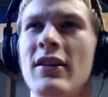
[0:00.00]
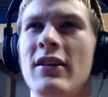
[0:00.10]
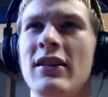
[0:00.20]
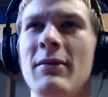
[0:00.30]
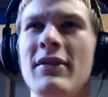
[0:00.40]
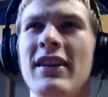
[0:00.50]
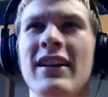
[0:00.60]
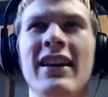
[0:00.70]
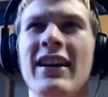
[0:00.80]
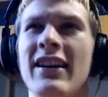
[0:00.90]
Can,
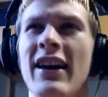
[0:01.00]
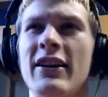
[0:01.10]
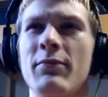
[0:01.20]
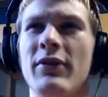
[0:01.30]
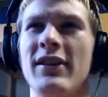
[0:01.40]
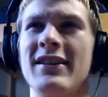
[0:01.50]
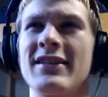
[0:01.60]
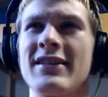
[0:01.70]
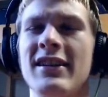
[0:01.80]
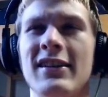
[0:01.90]
can I get on here,
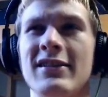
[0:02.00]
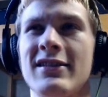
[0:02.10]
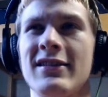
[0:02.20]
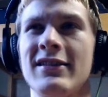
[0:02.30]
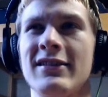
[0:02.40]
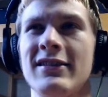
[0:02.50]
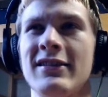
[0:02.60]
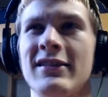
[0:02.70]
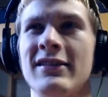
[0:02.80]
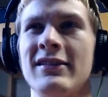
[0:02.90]
please? Can I just,
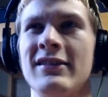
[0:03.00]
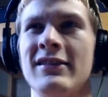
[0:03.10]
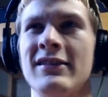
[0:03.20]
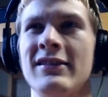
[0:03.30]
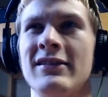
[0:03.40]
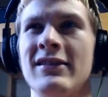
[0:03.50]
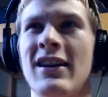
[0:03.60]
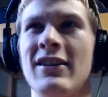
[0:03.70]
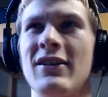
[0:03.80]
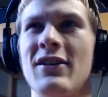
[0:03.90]

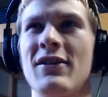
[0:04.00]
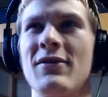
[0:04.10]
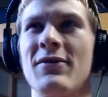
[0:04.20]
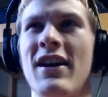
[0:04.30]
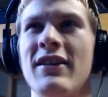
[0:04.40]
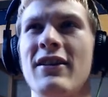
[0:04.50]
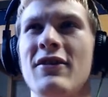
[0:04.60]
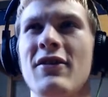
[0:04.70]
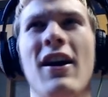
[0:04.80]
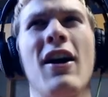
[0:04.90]
Thank you, thank
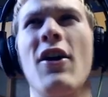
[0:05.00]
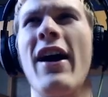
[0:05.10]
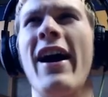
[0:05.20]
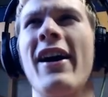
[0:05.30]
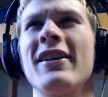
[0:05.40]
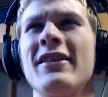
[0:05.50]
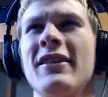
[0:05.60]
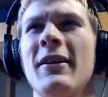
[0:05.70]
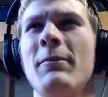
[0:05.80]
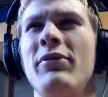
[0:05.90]
you. Oh, Al,
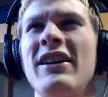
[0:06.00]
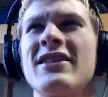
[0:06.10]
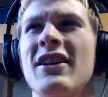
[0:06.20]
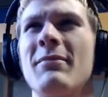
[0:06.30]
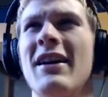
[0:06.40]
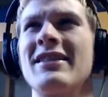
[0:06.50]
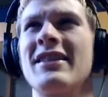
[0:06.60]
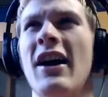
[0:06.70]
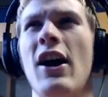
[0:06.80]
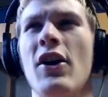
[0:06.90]
please don't
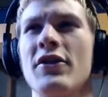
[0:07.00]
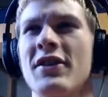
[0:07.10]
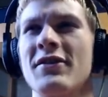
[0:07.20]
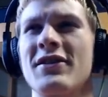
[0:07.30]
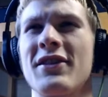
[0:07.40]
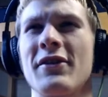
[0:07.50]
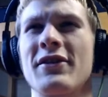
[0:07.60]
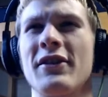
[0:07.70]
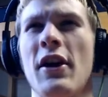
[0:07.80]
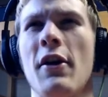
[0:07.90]
mess. Oh, it's going so
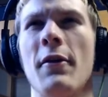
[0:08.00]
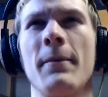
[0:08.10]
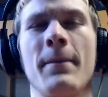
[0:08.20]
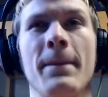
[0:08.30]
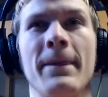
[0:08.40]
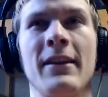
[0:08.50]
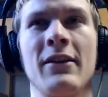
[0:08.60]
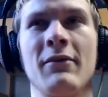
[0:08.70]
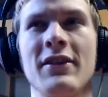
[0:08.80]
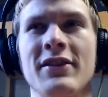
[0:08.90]
slow.
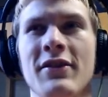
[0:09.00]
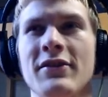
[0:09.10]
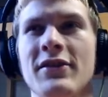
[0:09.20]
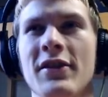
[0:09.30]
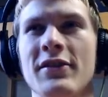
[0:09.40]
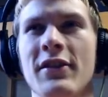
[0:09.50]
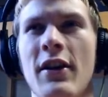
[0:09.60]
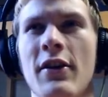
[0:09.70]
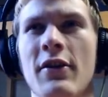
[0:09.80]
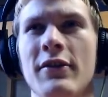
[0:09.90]
Why is it going so
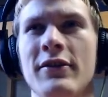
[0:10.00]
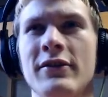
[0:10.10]
slow?